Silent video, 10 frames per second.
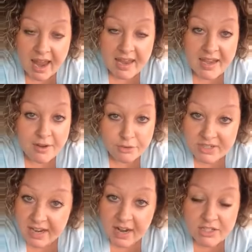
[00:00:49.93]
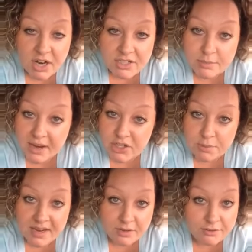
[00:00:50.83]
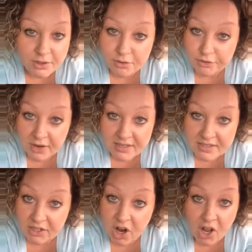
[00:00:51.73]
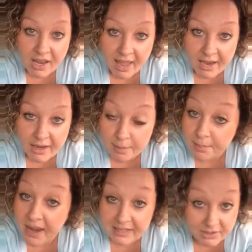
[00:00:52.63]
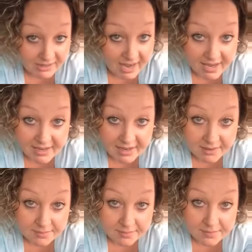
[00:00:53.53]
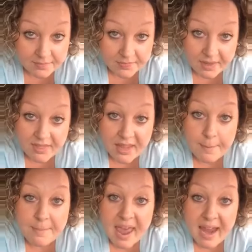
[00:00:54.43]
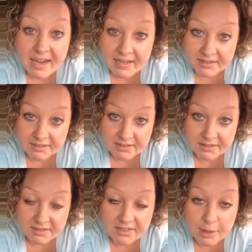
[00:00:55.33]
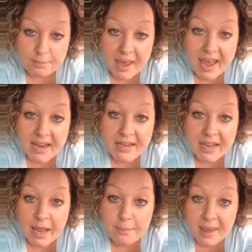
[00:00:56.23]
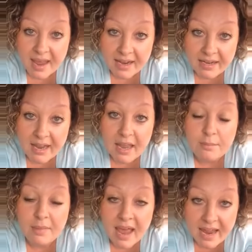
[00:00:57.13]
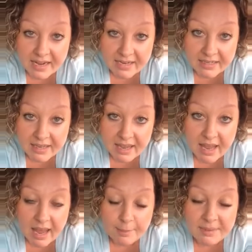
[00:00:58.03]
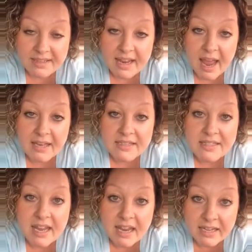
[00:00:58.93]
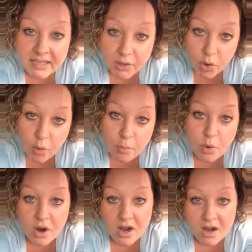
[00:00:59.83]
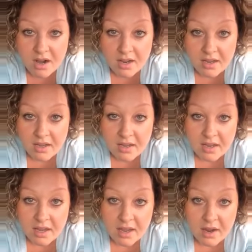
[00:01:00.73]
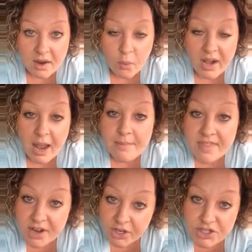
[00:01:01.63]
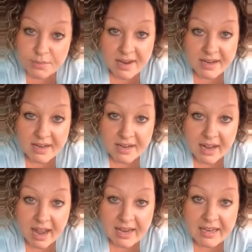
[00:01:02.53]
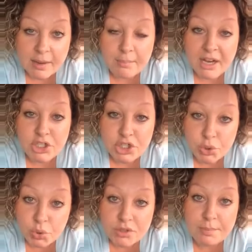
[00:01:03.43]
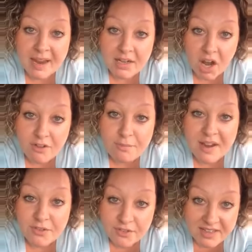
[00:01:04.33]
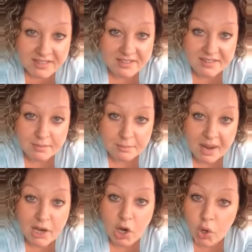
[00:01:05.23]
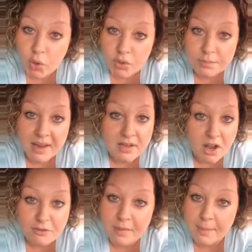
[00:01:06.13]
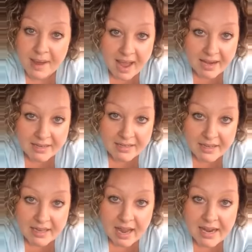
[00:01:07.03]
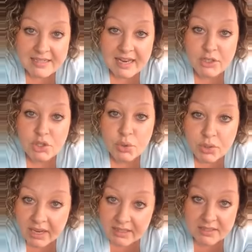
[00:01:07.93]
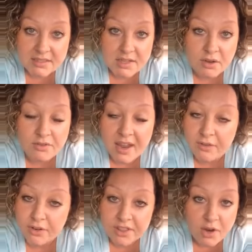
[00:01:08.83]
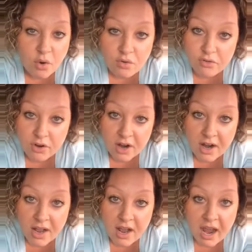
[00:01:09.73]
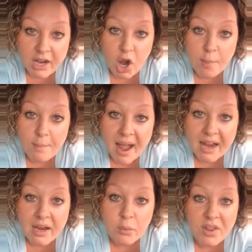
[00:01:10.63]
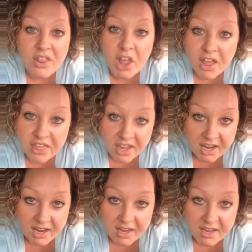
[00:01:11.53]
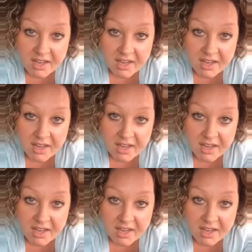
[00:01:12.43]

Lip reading: and every day I talk to my Jamaican fellow friends here online, I'm back here in Canada, they beg and beg and beg. I mean, can't take no more. When I'm there in Jamaica, I get my shoes begged off my feet, my clothes begged off my back. I take suitcases of everything over. I come back with nothing.